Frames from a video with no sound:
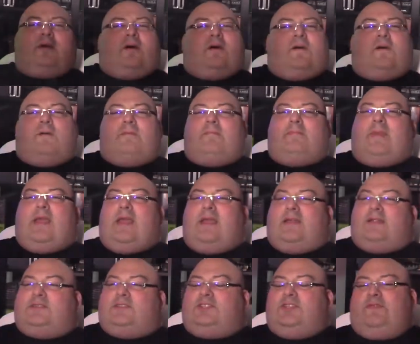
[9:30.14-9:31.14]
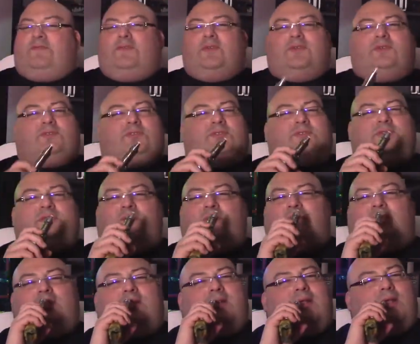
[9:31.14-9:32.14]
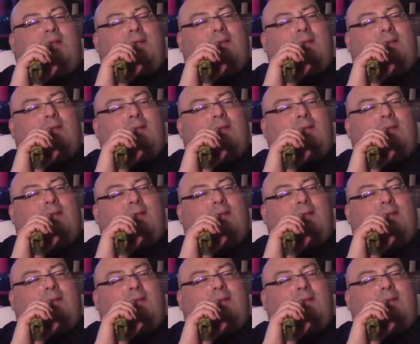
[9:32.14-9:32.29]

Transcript: Oh man, she feels so good.